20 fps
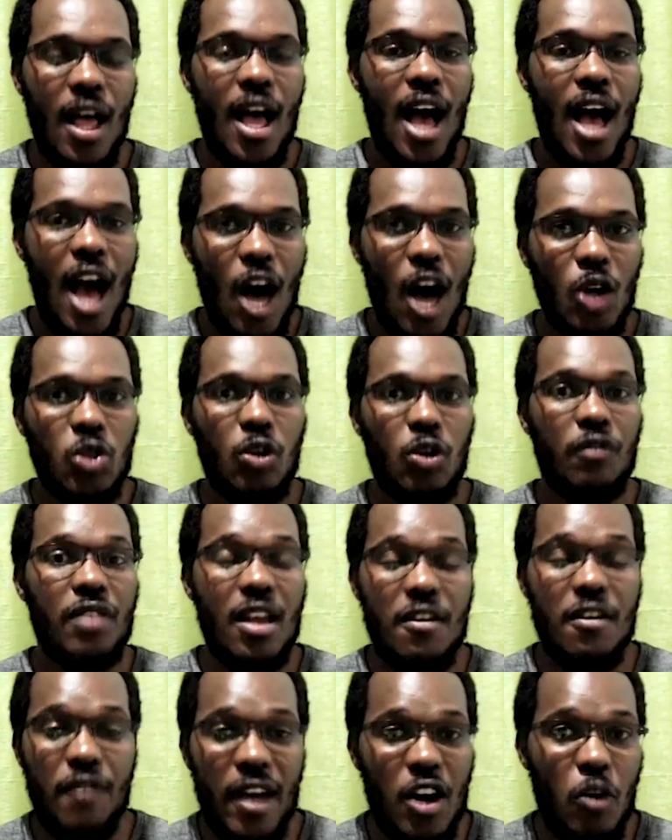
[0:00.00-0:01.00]
out of the
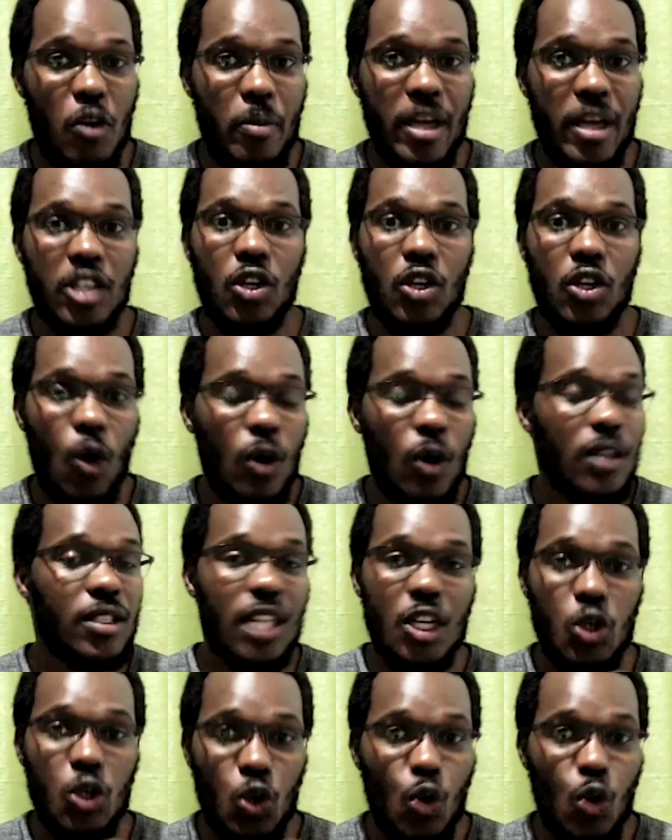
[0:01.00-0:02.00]
environment or the
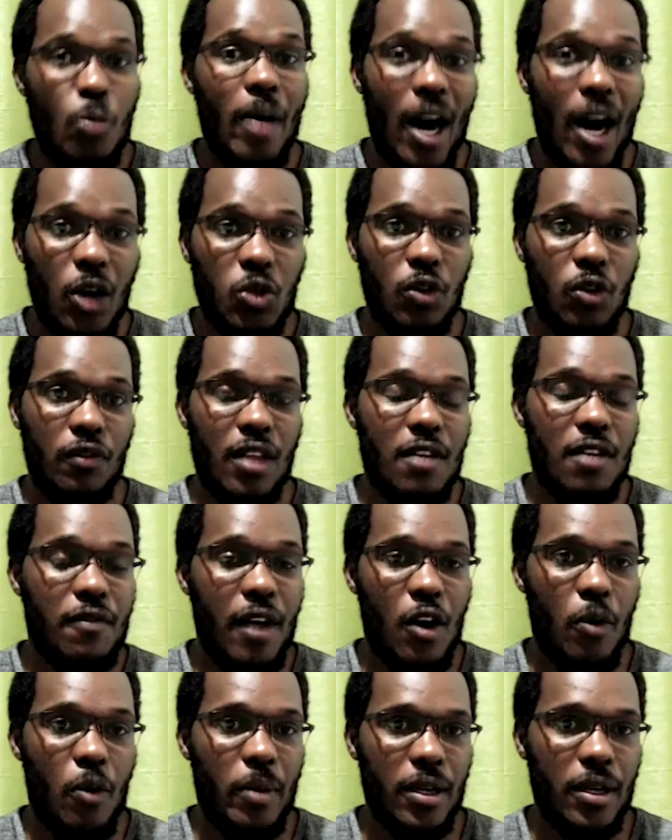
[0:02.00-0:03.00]
doom out of the
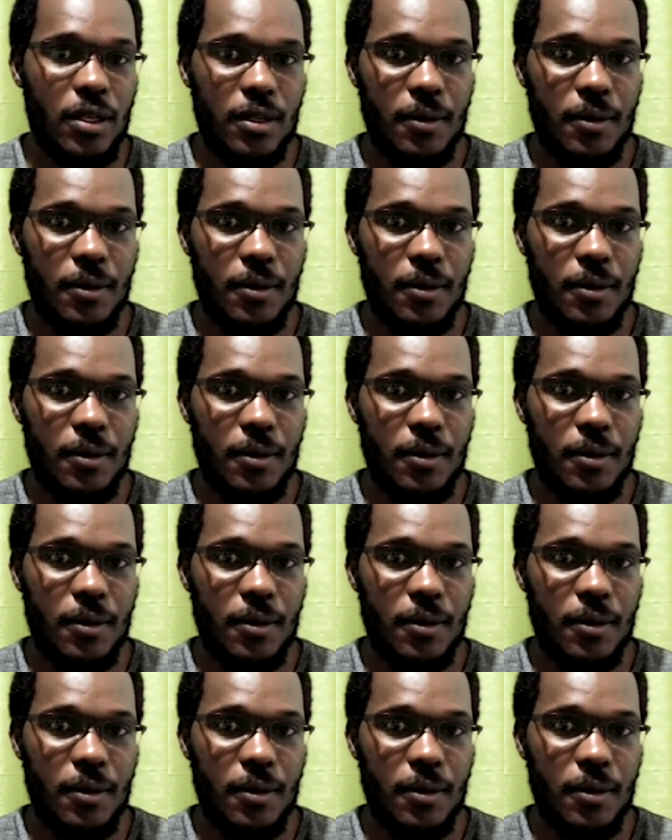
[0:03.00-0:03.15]
environment.